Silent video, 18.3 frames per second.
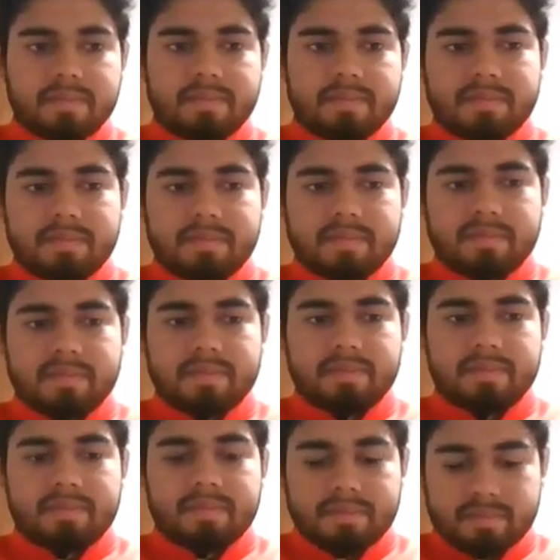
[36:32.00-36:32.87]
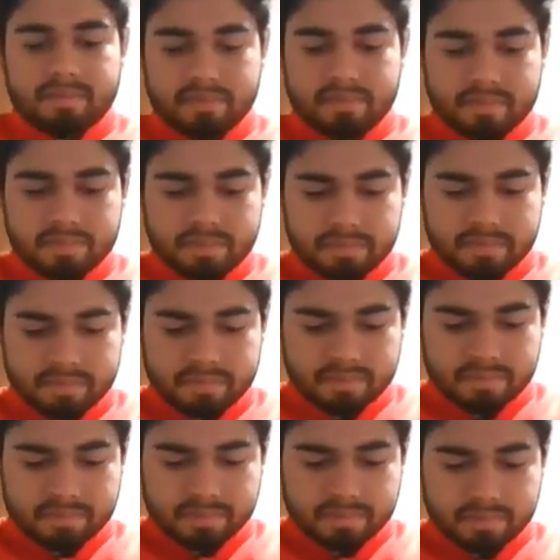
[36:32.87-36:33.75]

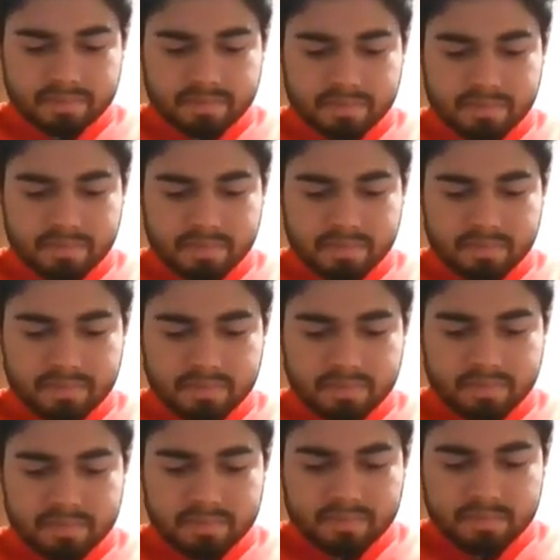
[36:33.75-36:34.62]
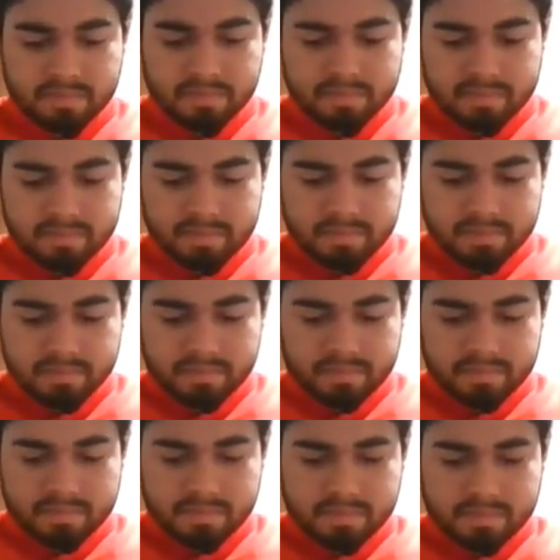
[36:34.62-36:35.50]

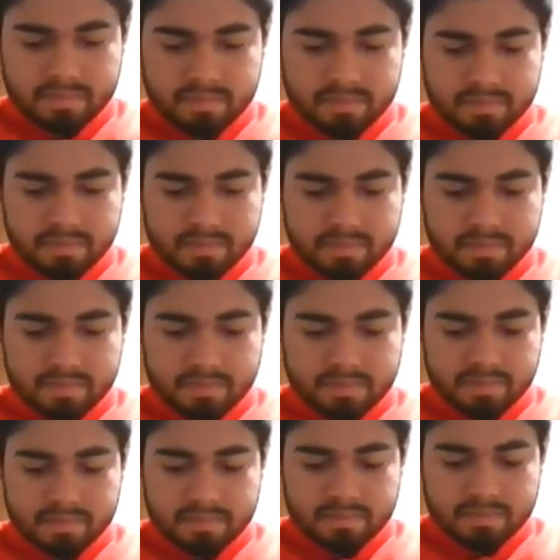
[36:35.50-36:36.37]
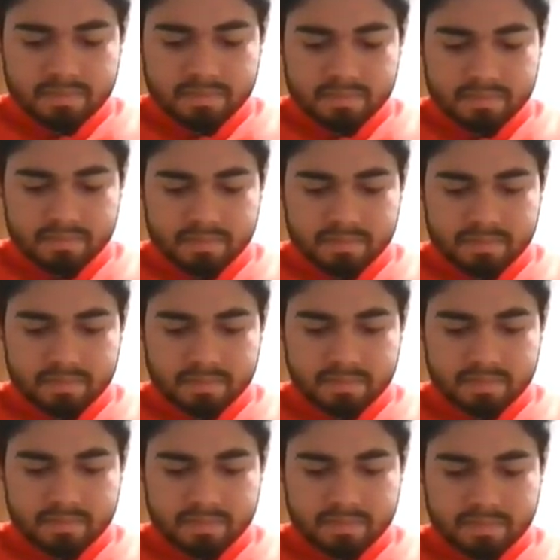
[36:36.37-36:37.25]

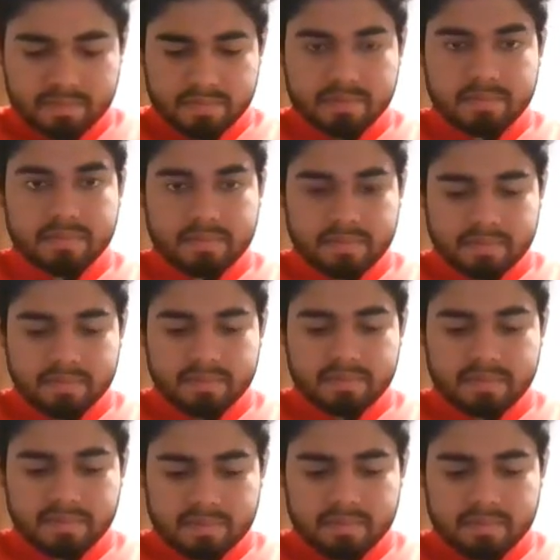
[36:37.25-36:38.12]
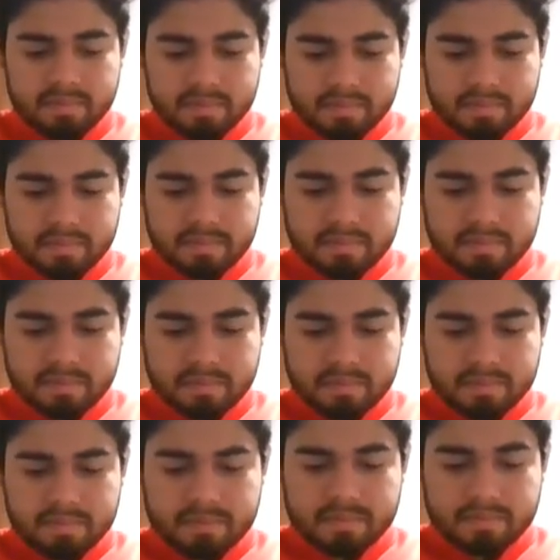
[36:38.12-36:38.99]

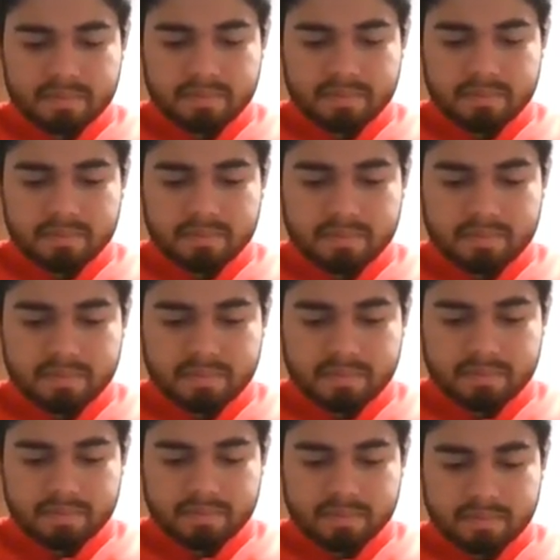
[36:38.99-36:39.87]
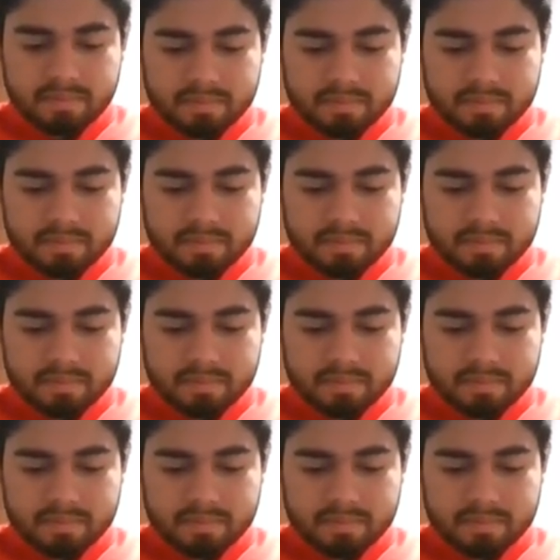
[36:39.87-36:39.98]
[no speech]